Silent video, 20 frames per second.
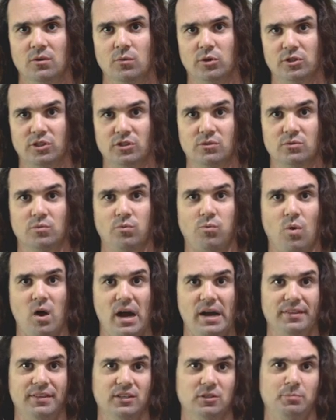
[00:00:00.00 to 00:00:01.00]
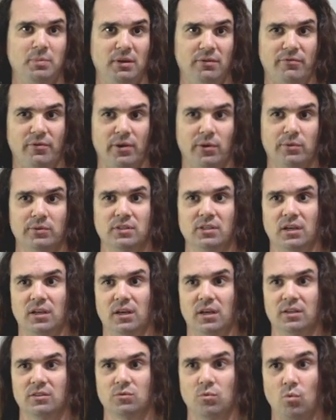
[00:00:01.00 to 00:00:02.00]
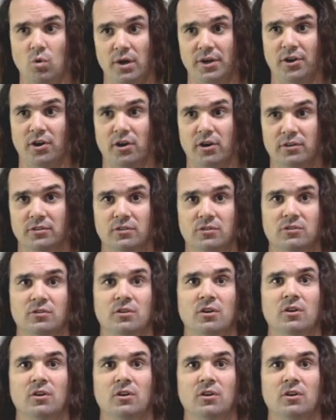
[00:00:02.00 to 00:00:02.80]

which is why this beat frequency is one hertz